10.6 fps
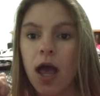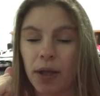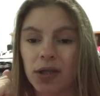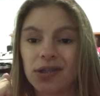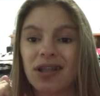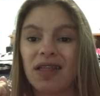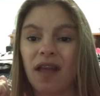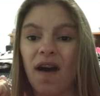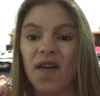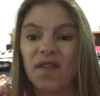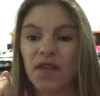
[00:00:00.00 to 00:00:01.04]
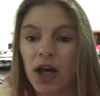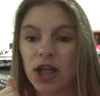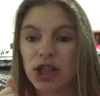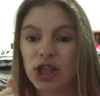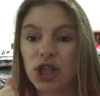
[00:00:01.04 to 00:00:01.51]
Bugs the
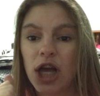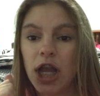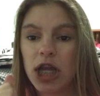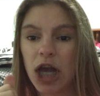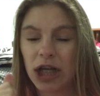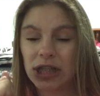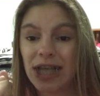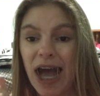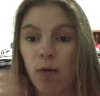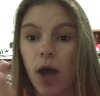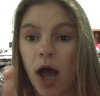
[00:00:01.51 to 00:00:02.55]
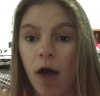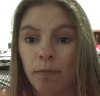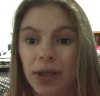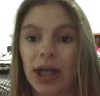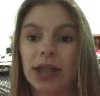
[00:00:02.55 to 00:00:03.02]
fudge nuggets out
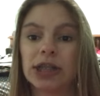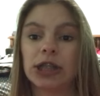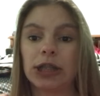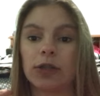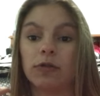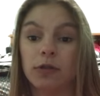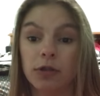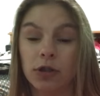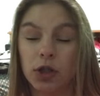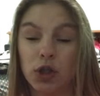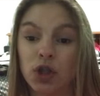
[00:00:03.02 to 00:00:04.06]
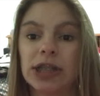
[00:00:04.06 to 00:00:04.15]
of me, guys. It's like, ugh.